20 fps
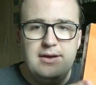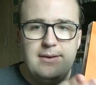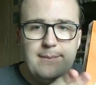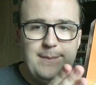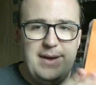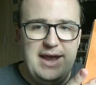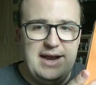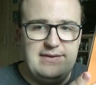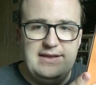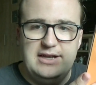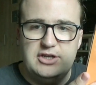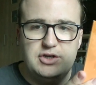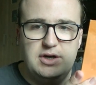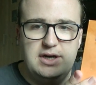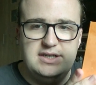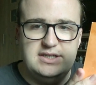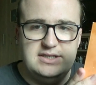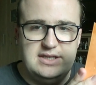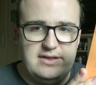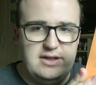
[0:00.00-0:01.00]
making their
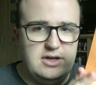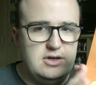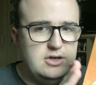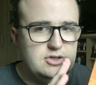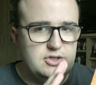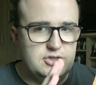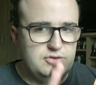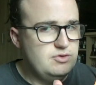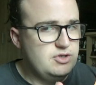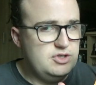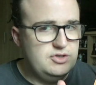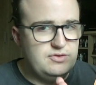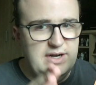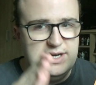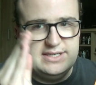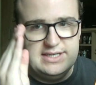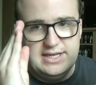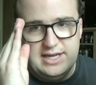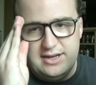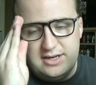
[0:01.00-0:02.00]
choices. Like they're not just
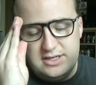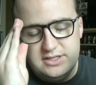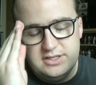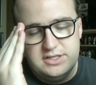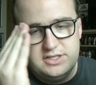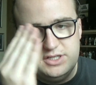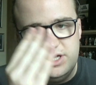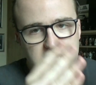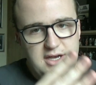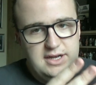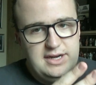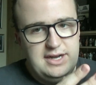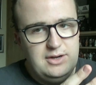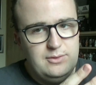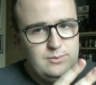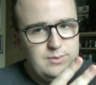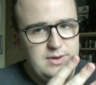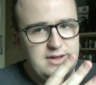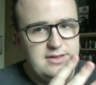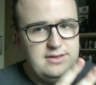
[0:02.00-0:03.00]
restricting it, because they started
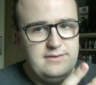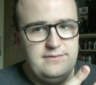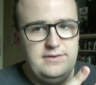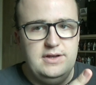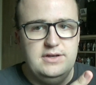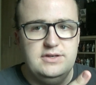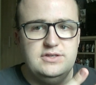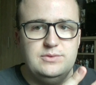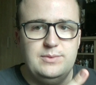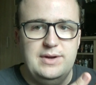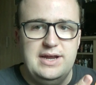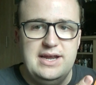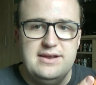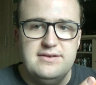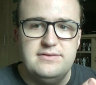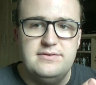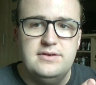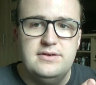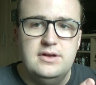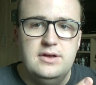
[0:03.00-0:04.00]
out with the first
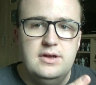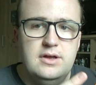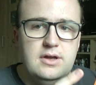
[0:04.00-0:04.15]
wave,